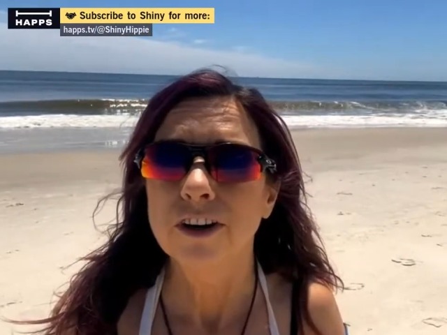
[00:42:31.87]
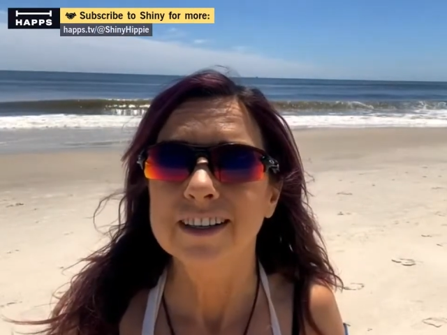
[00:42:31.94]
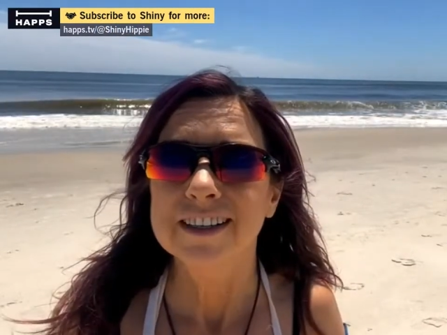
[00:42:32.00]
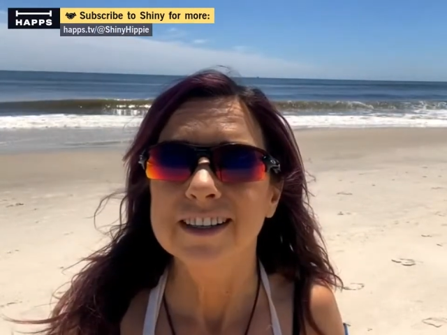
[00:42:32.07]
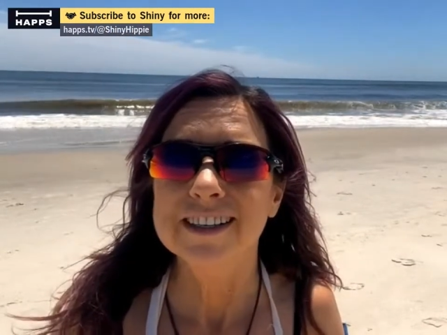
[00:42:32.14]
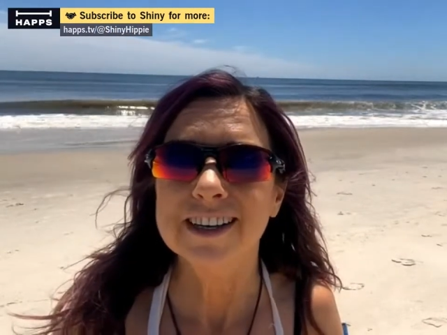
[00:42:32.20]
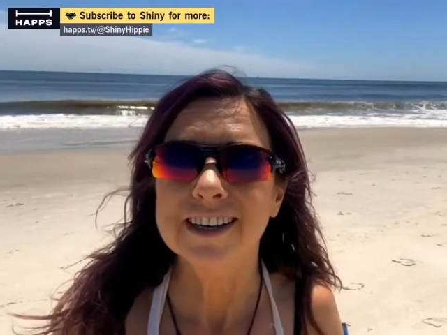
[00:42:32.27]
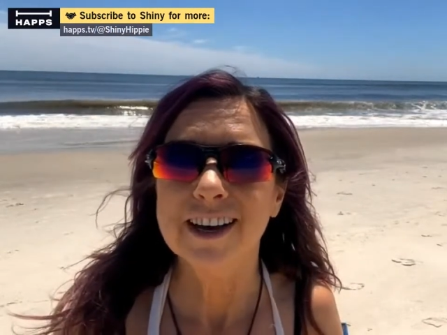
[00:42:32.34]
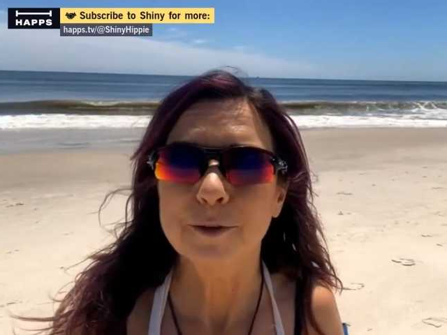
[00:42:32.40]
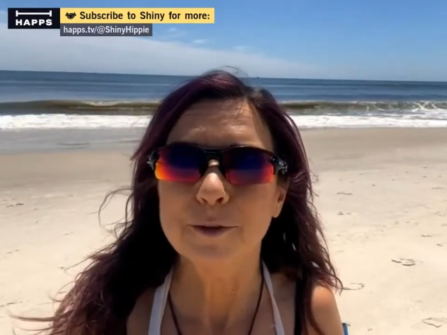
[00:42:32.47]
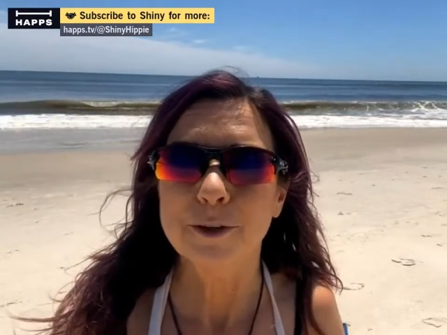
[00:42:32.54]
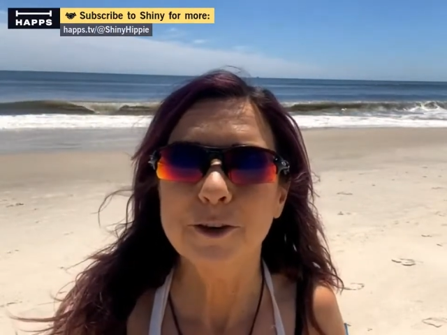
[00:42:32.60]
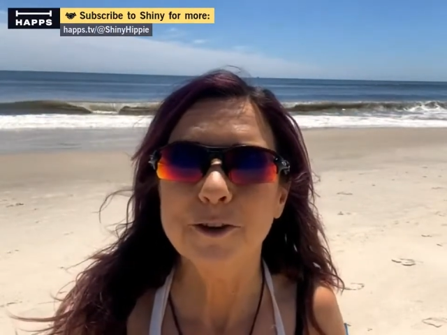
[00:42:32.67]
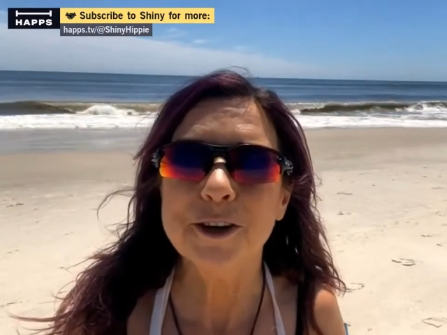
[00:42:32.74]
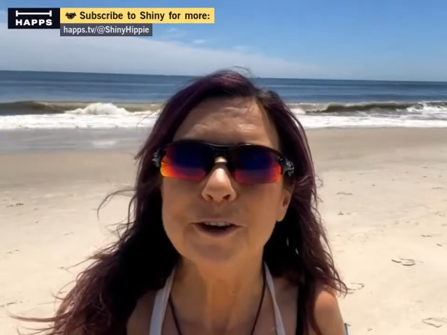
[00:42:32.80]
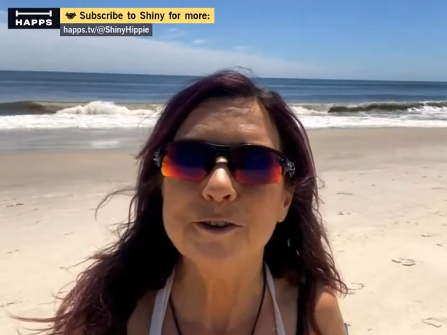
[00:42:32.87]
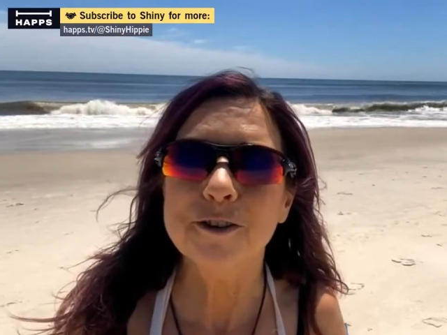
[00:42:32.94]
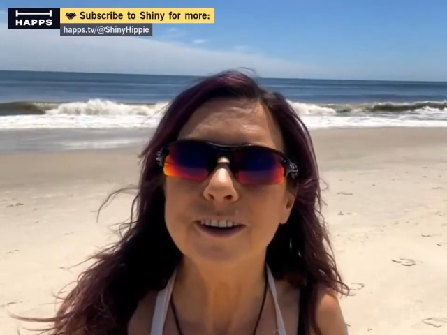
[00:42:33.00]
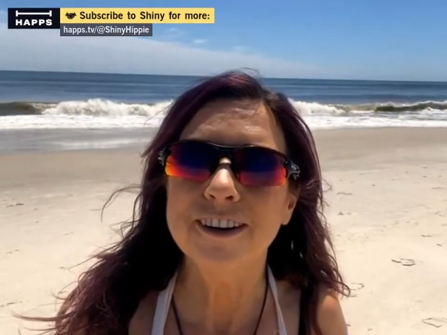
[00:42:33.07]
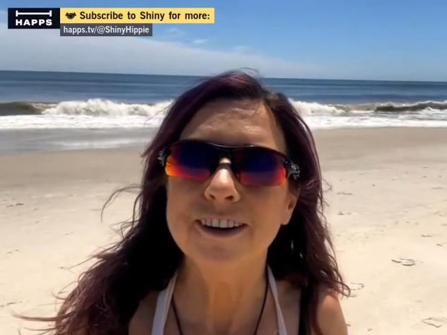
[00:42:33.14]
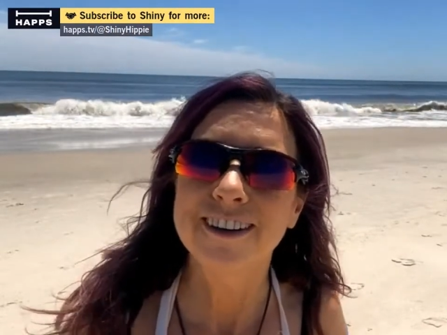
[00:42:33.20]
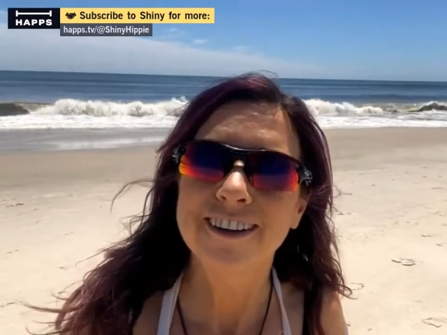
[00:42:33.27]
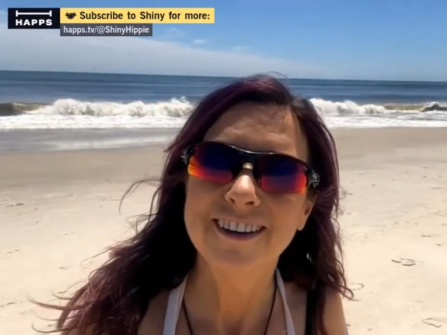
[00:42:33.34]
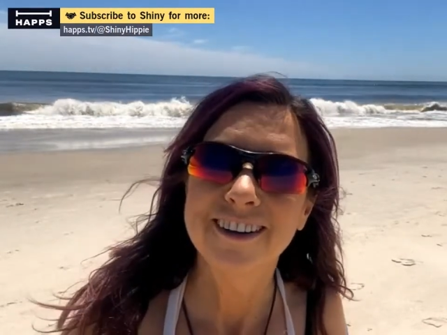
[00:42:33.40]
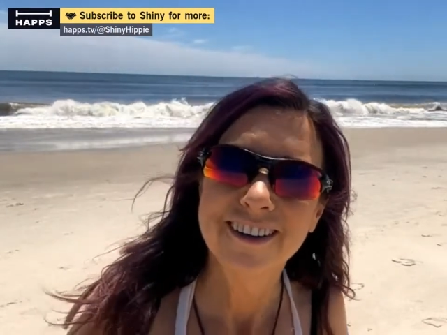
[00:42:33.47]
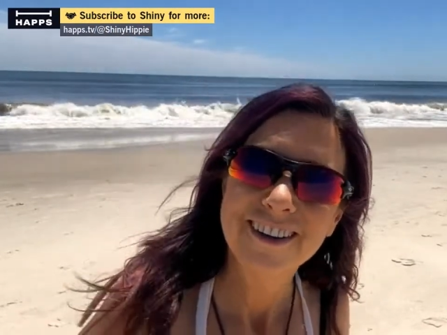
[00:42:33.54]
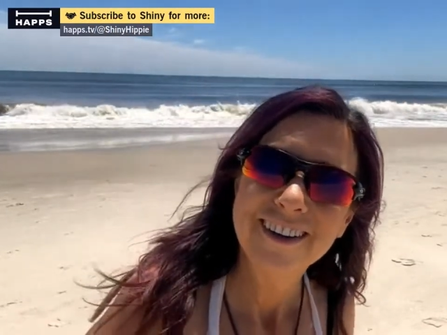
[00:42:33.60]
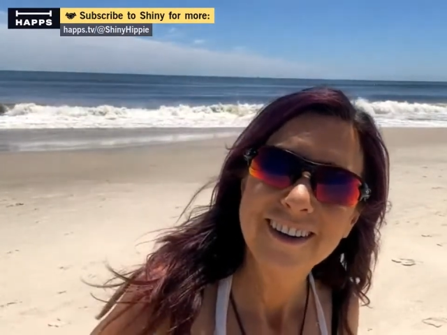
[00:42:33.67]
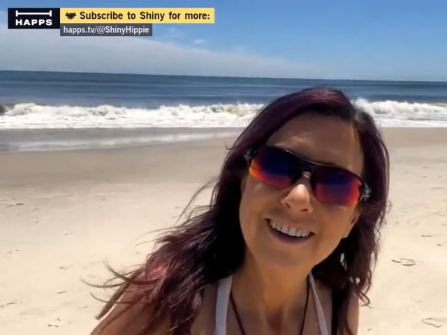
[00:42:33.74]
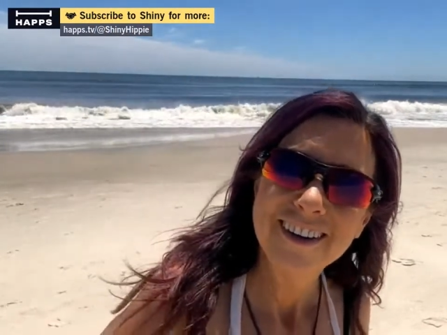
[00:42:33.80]
It's time to do yoga.
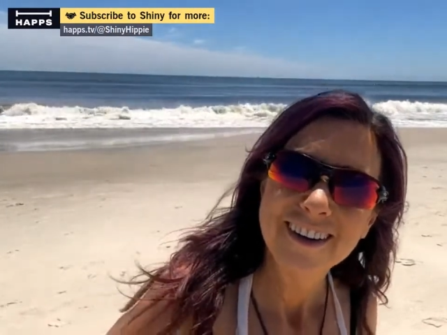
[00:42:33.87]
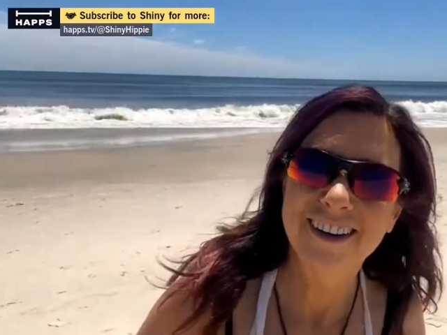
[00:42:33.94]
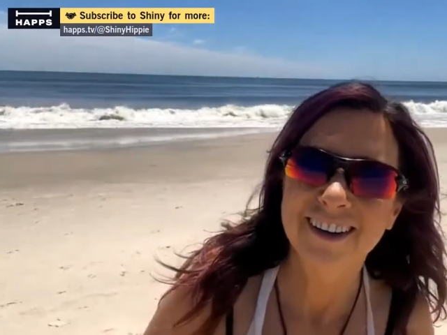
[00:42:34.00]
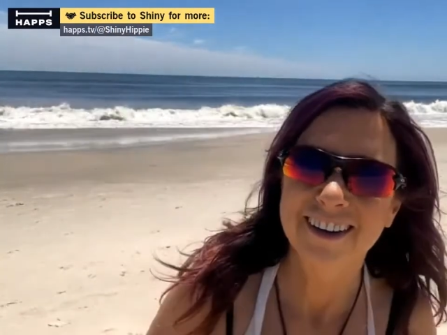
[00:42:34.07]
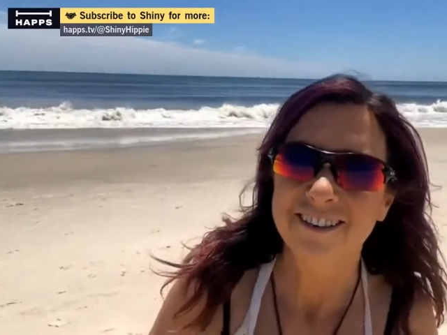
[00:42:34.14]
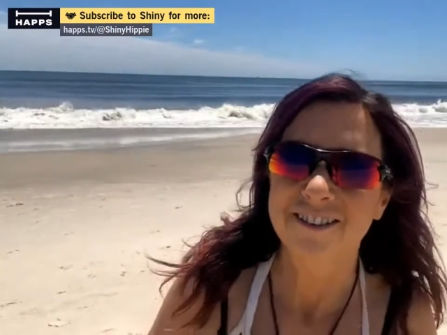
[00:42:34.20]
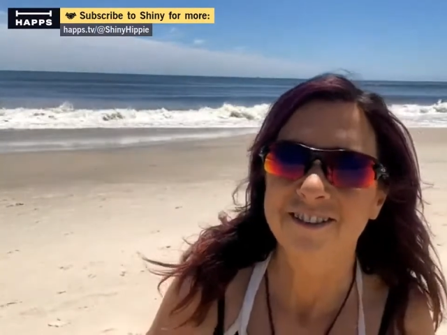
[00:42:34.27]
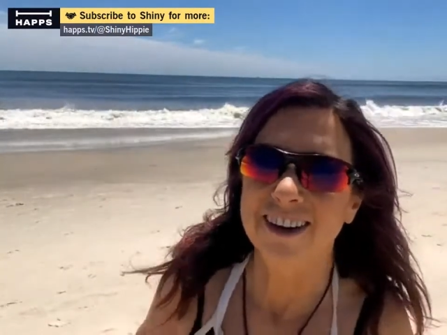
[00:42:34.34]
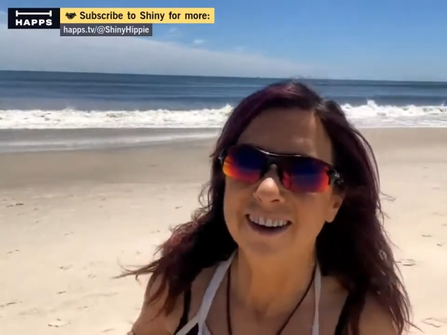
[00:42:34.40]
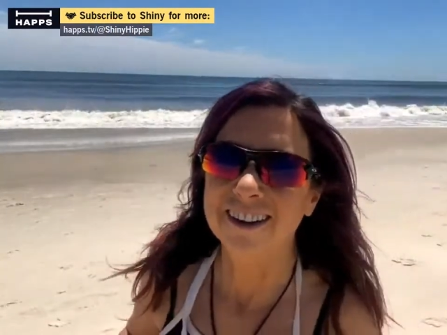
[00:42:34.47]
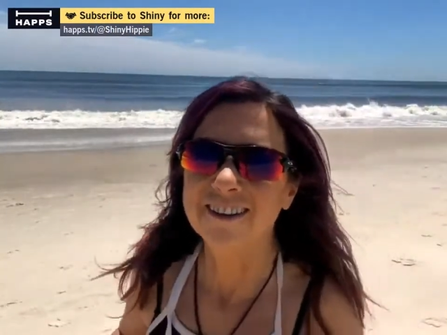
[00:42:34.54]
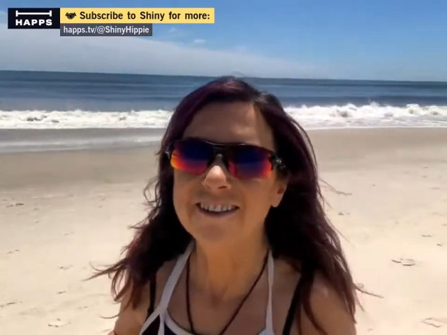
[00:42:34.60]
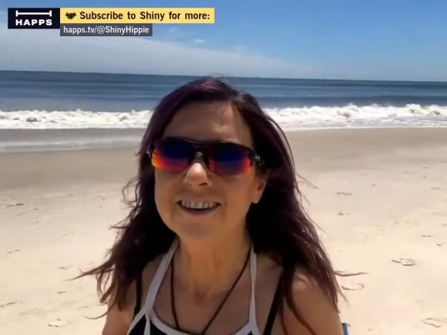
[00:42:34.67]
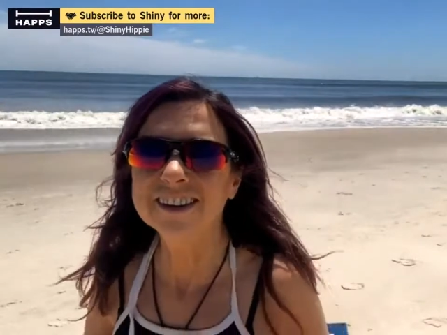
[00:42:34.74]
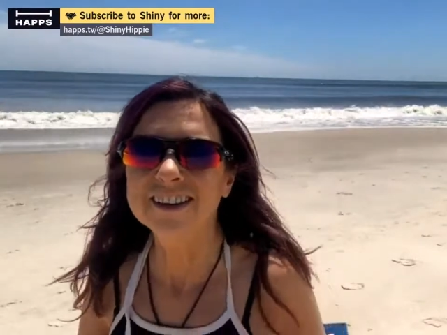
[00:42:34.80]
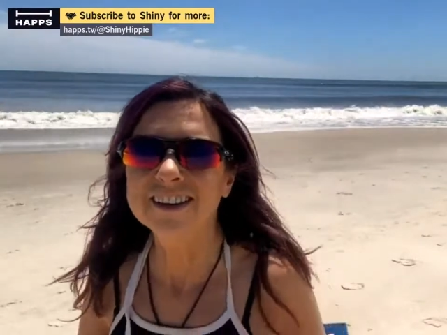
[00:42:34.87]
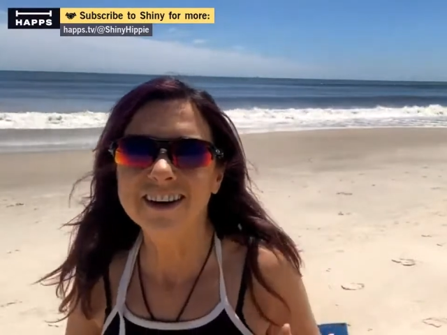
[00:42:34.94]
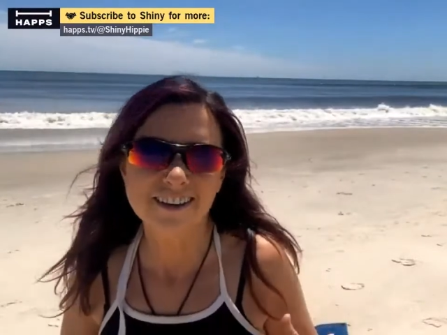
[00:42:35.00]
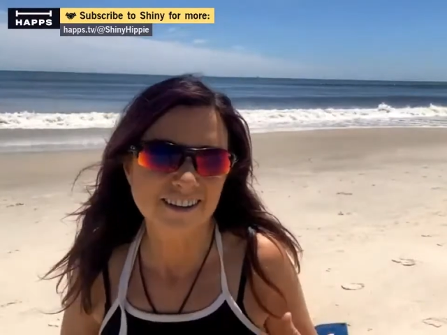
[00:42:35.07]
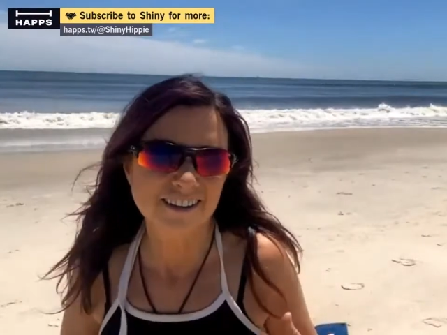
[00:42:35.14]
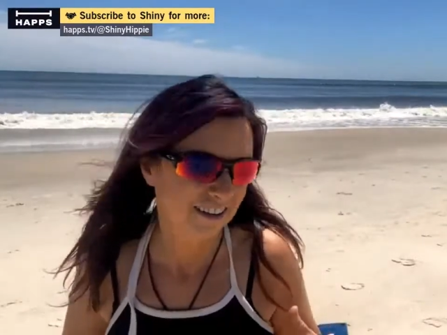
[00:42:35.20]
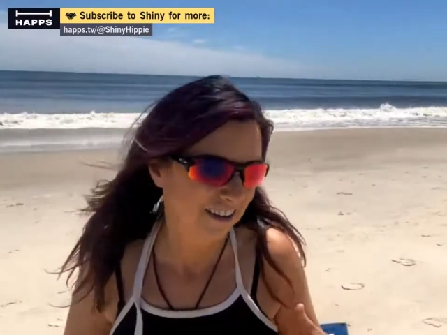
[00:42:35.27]
Follow along.